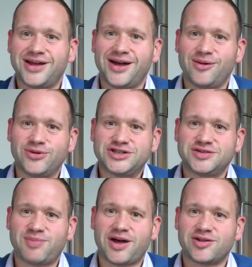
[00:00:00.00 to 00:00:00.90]
uh,
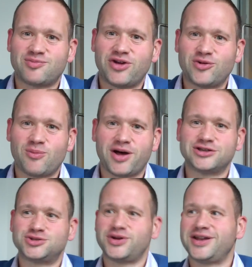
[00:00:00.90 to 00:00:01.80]
which is butter spread or
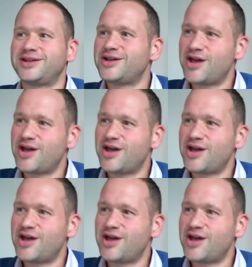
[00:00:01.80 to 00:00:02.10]
margarine.